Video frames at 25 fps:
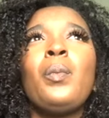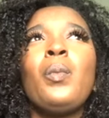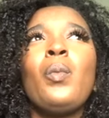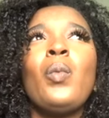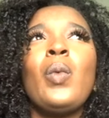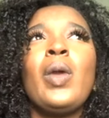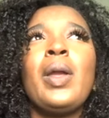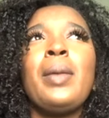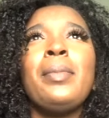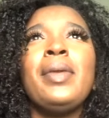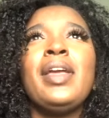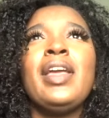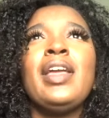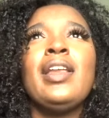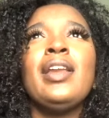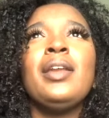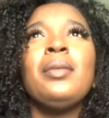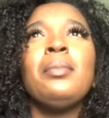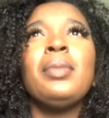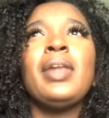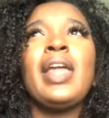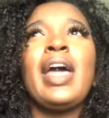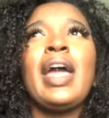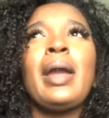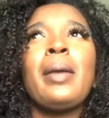women,
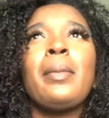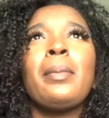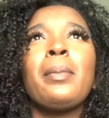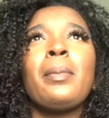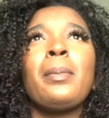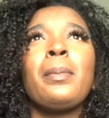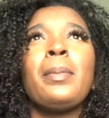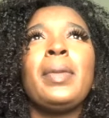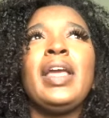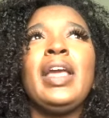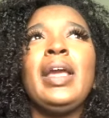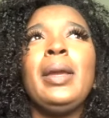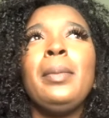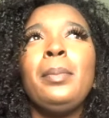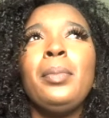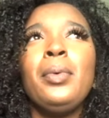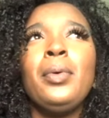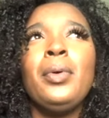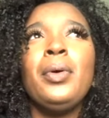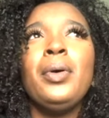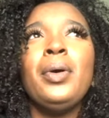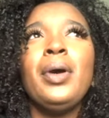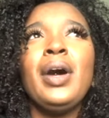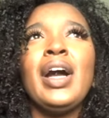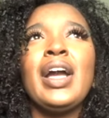black
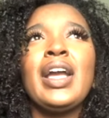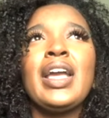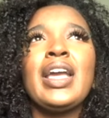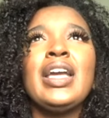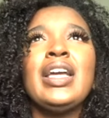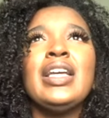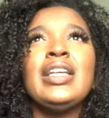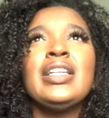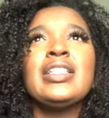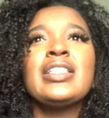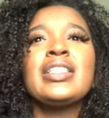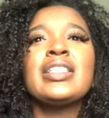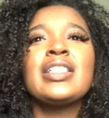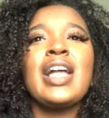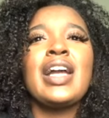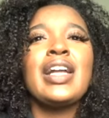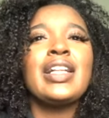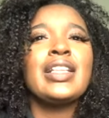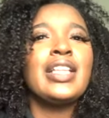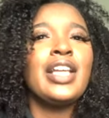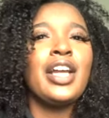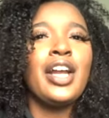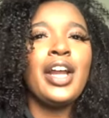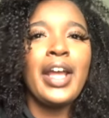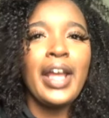people, I guess,
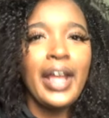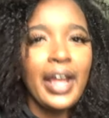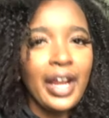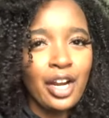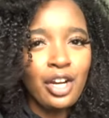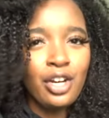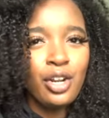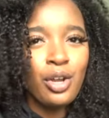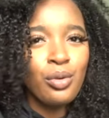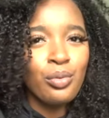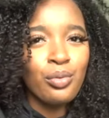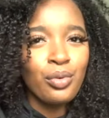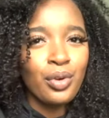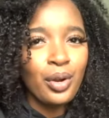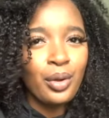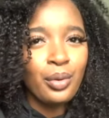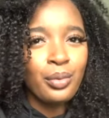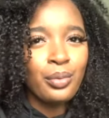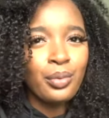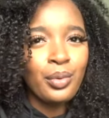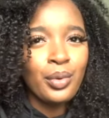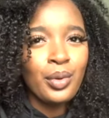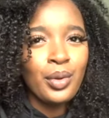like their hair don't grow?